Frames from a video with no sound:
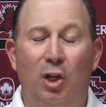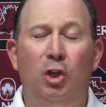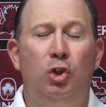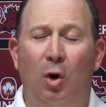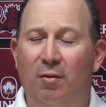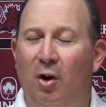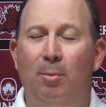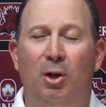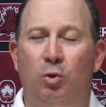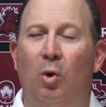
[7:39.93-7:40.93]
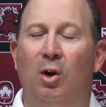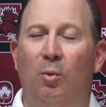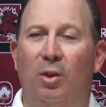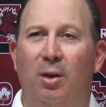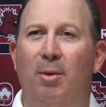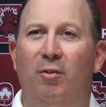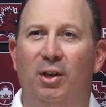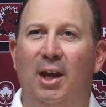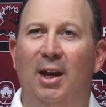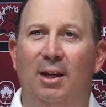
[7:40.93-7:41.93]
Enjoy very much working with him
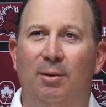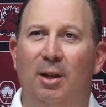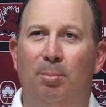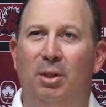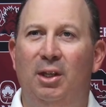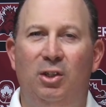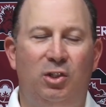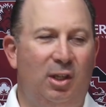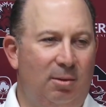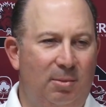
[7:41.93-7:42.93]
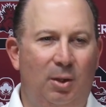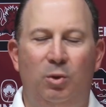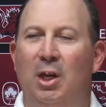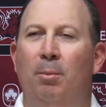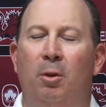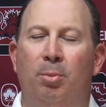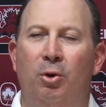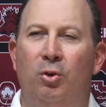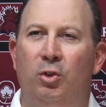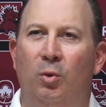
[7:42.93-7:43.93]
every day and pleased that he was able to
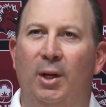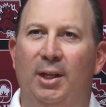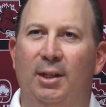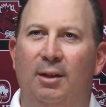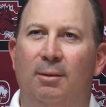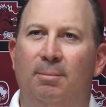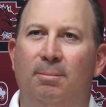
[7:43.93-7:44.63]
produce the way he did.